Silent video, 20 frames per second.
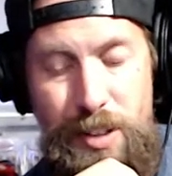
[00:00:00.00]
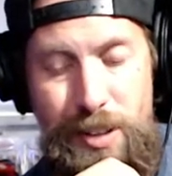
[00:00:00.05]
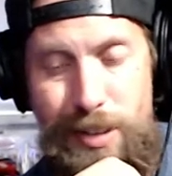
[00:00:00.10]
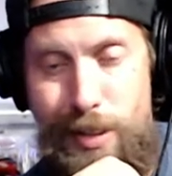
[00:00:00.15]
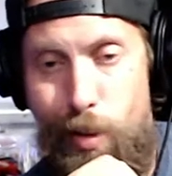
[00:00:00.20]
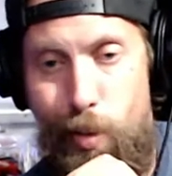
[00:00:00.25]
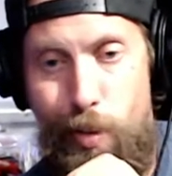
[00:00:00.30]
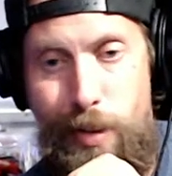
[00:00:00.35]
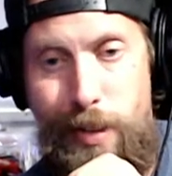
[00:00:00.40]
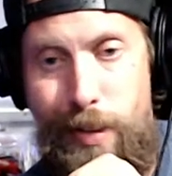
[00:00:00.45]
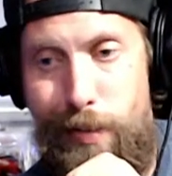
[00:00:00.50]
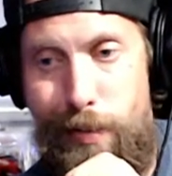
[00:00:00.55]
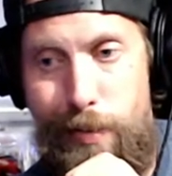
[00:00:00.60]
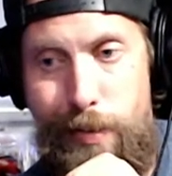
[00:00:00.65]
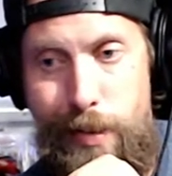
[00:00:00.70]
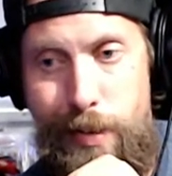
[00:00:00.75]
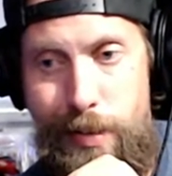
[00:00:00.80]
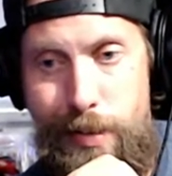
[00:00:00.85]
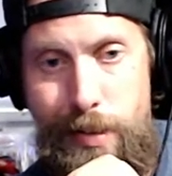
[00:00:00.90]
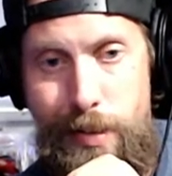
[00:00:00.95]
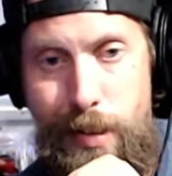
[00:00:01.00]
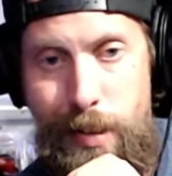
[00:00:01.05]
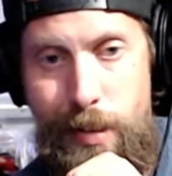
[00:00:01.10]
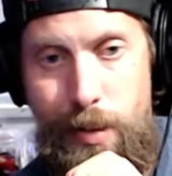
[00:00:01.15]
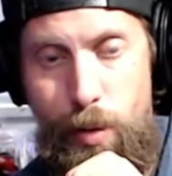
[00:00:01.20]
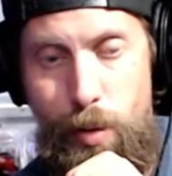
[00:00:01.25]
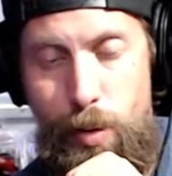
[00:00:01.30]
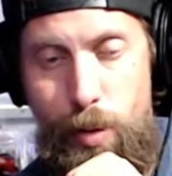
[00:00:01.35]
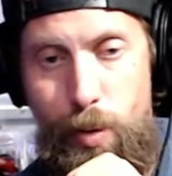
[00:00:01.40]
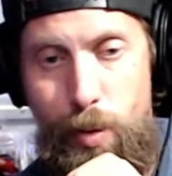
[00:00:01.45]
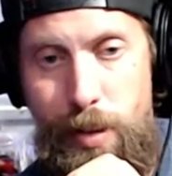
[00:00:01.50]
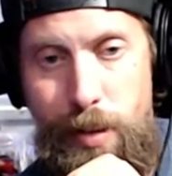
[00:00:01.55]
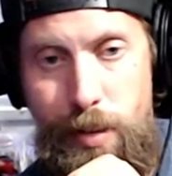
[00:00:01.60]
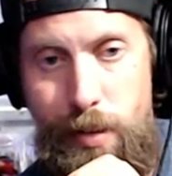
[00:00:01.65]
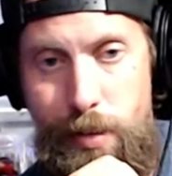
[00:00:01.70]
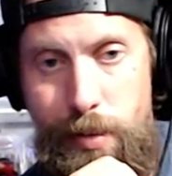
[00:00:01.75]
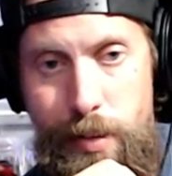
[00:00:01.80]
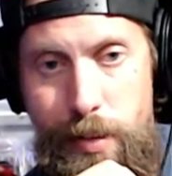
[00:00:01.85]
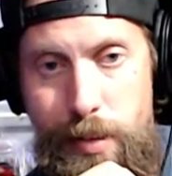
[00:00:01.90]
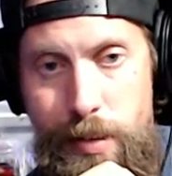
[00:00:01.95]
There's no Killer Instinct, no new
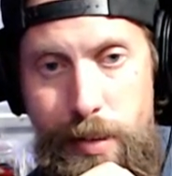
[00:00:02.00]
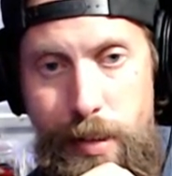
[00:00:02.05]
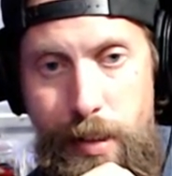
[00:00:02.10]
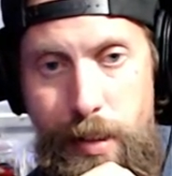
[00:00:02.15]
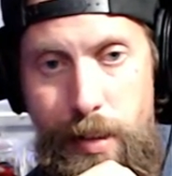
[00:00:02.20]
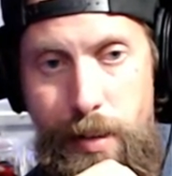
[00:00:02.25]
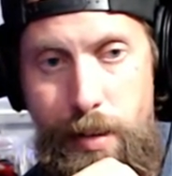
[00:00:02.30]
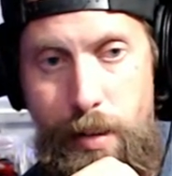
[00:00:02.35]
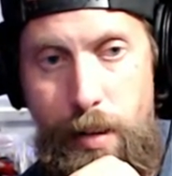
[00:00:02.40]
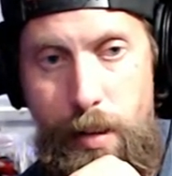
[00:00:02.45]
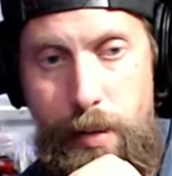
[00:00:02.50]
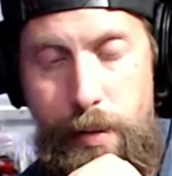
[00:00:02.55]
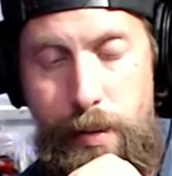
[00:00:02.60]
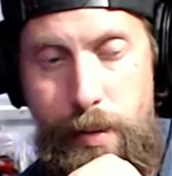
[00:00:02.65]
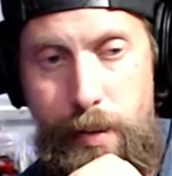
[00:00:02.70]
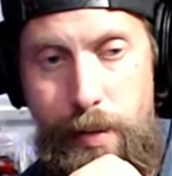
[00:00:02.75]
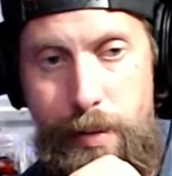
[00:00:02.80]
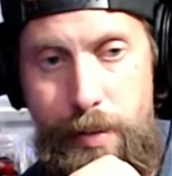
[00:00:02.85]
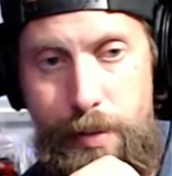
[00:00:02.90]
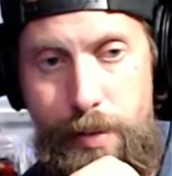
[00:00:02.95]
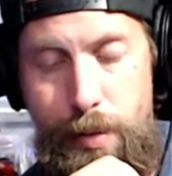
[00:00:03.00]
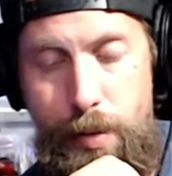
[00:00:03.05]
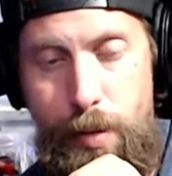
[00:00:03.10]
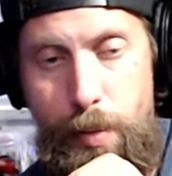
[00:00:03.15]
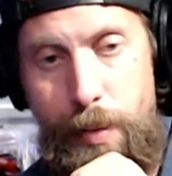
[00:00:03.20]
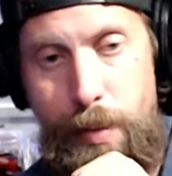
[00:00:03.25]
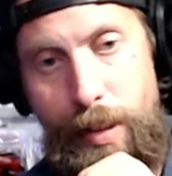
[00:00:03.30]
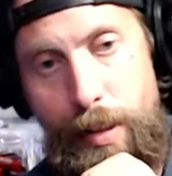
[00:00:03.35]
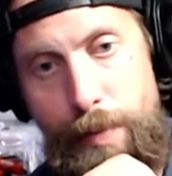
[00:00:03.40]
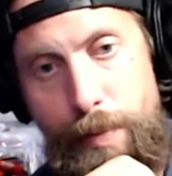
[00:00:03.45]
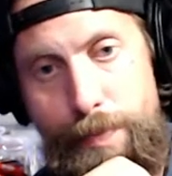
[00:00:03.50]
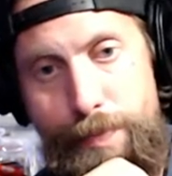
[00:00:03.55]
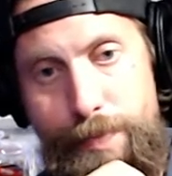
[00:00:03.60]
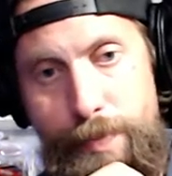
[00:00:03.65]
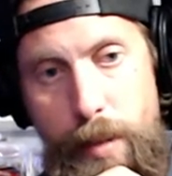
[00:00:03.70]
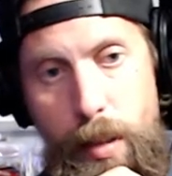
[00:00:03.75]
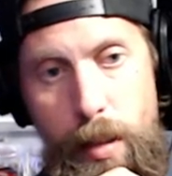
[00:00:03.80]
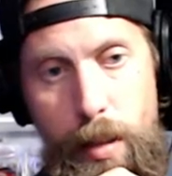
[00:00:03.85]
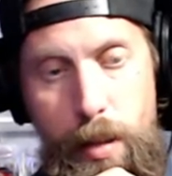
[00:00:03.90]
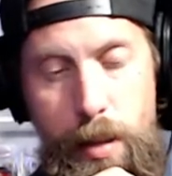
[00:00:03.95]
Killer Instinct on there, so I mean,
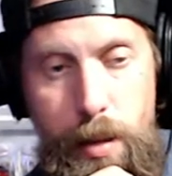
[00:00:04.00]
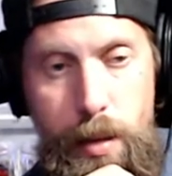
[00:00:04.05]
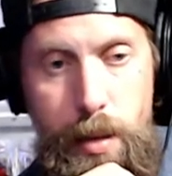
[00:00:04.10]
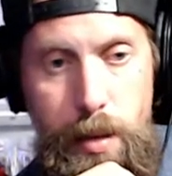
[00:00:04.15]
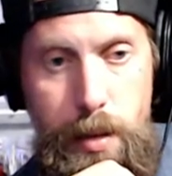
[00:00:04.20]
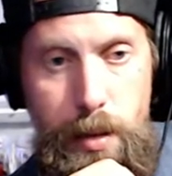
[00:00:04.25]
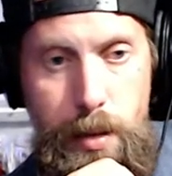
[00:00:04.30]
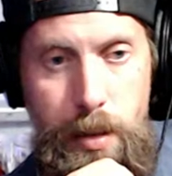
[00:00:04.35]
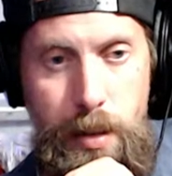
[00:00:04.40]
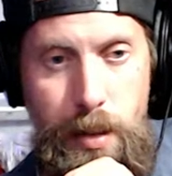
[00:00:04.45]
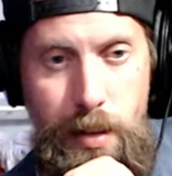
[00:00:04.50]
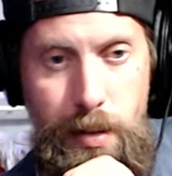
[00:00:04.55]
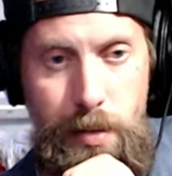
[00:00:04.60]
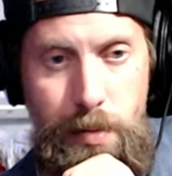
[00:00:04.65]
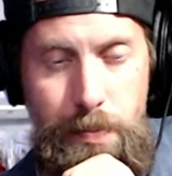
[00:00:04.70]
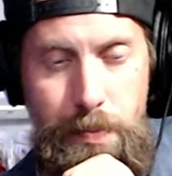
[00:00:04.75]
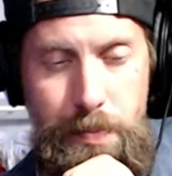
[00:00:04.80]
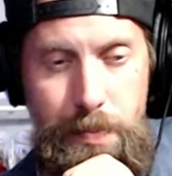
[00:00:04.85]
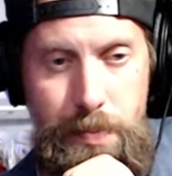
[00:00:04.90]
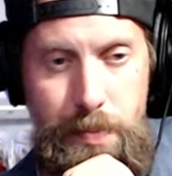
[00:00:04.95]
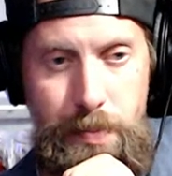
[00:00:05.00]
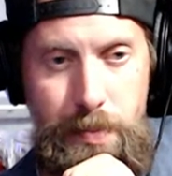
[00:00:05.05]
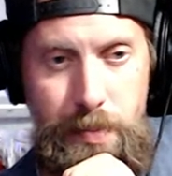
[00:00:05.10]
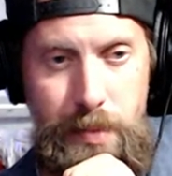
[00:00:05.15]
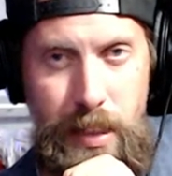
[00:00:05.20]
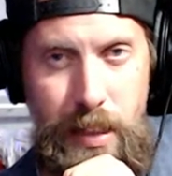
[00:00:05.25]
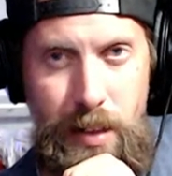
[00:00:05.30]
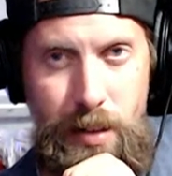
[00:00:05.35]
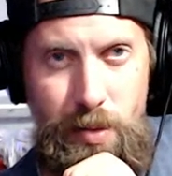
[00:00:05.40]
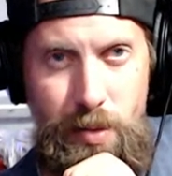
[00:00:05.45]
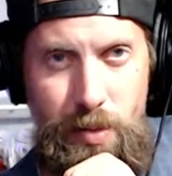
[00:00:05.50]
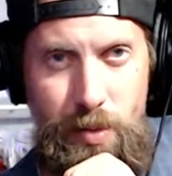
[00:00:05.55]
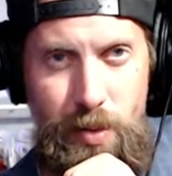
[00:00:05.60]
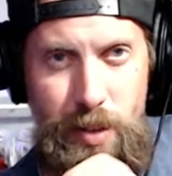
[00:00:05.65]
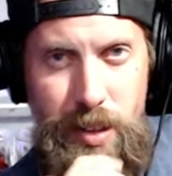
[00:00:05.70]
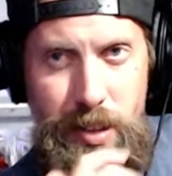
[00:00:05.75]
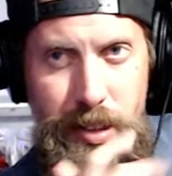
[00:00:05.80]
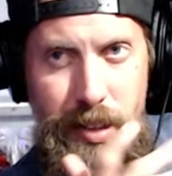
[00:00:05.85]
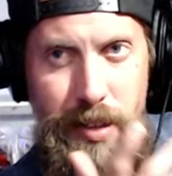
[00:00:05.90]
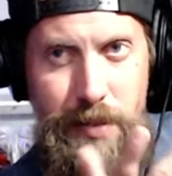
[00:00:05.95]
you know, they don't
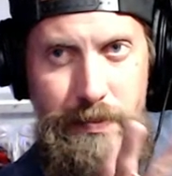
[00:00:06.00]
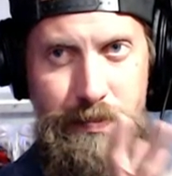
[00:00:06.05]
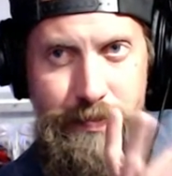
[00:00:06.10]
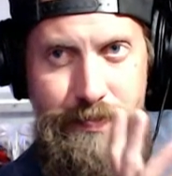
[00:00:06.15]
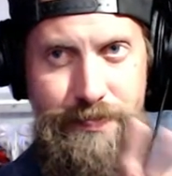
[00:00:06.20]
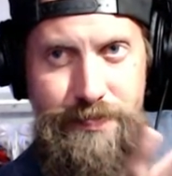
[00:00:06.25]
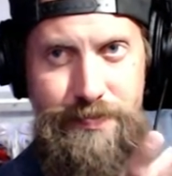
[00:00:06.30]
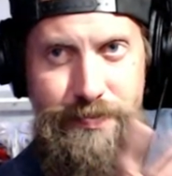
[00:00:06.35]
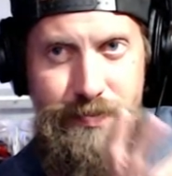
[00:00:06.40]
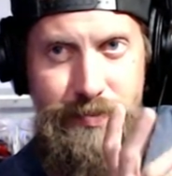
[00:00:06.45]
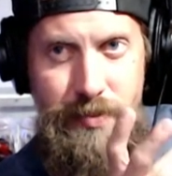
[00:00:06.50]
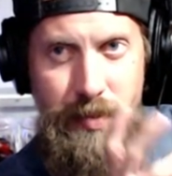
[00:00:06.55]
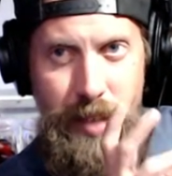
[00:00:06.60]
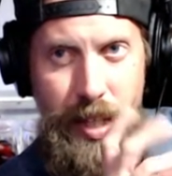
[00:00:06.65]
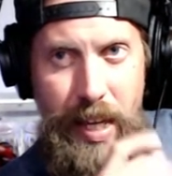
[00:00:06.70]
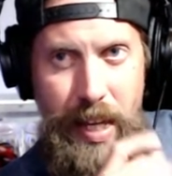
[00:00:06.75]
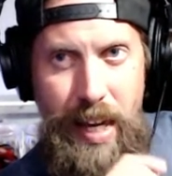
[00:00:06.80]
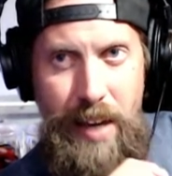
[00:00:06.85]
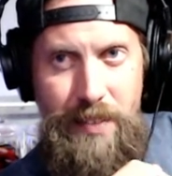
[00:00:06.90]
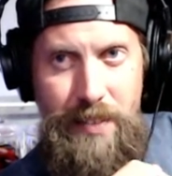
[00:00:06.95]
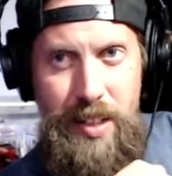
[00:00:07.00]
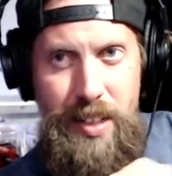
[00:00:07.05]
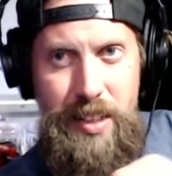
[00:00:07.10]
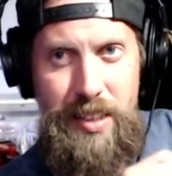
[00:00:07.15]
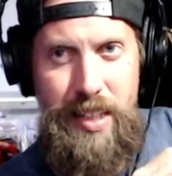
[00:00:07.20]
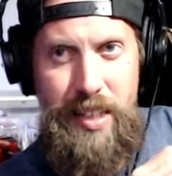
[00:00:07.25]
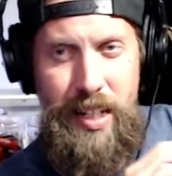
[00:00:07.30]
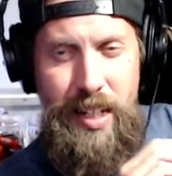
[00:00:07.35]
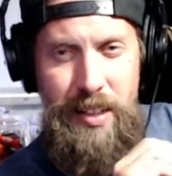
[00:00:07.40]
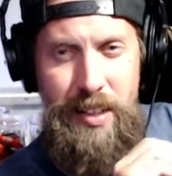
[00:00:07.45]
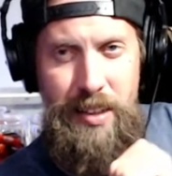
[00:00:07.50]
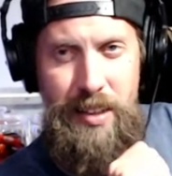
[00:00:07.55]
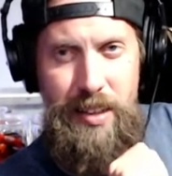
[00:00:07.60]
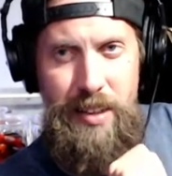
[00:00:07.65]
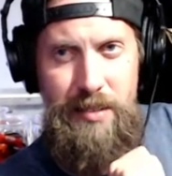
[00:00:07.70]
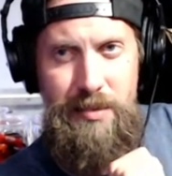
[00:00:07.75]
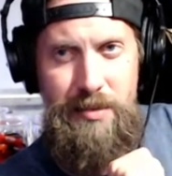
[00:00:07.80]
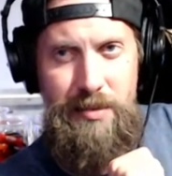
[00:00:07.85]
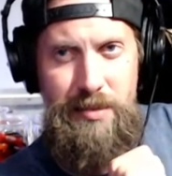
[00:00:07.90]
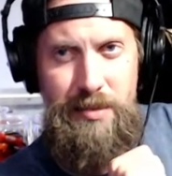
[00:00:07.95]
really have anything
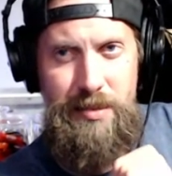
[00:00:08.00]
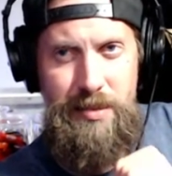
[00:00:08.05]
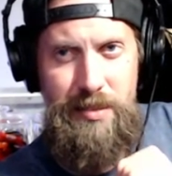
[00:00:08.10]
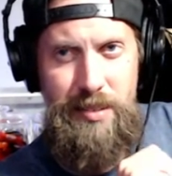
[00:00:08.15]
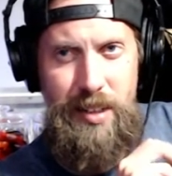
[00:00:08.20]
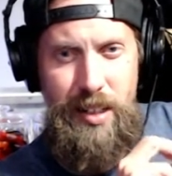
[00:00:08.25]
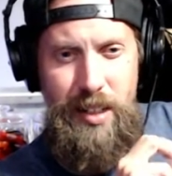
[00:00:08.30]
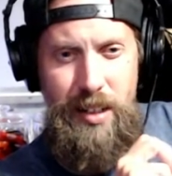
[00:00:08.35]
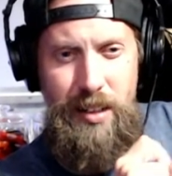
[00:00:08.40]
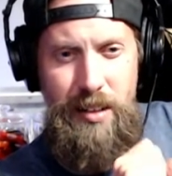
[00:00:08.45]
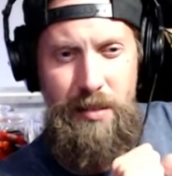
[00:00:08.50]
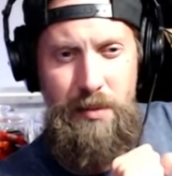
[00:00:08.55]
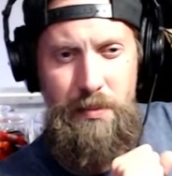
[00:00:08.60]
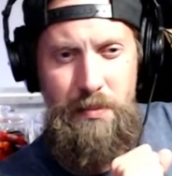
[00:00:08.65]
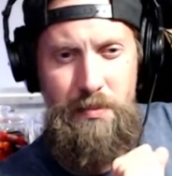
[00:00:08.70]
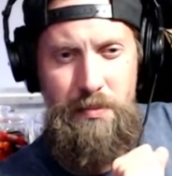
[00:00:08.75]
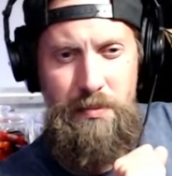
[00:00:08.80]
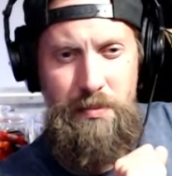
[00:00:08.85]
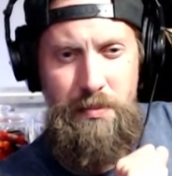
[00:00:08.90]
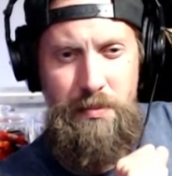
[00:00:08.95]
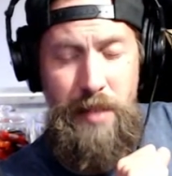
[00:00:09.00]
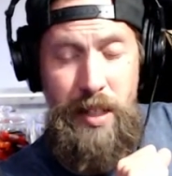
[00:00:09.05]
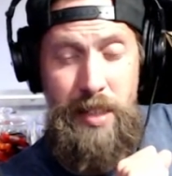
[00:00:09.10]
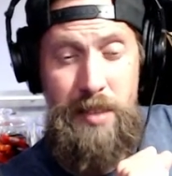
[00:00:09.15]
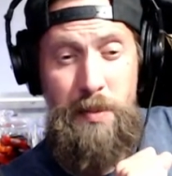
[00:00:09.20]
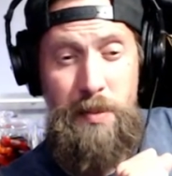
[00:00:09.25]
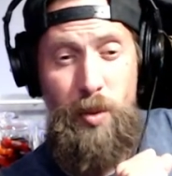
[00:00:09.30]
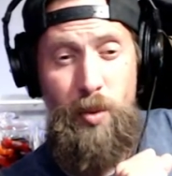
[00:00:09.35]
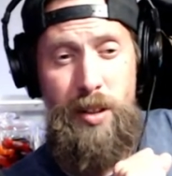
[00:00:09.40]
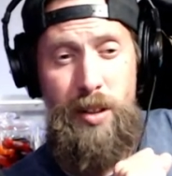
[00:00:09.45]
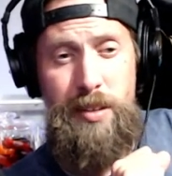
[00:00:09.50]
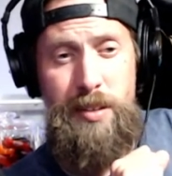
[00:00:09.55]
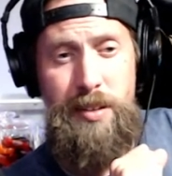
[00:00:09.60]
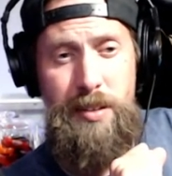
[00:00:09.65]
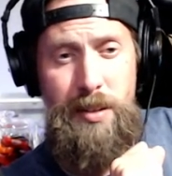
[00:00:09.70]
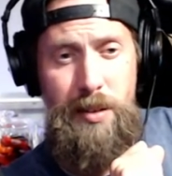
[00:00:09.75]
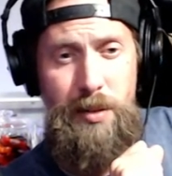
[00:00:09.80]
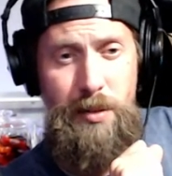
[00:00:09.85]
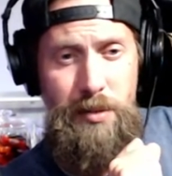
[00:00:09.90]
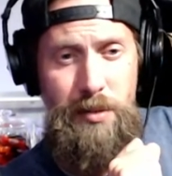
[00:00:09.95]
that um, makes me
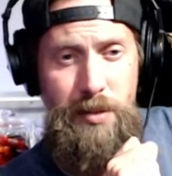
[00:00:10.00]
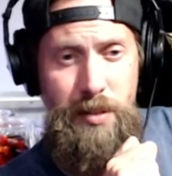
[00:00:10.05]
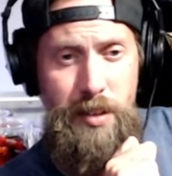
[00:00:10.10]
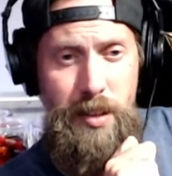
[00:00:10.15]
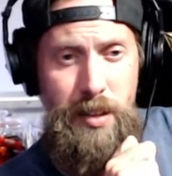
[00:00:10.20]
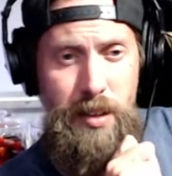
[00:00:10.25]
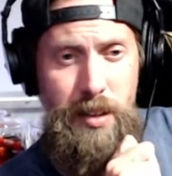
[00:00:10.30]
want to do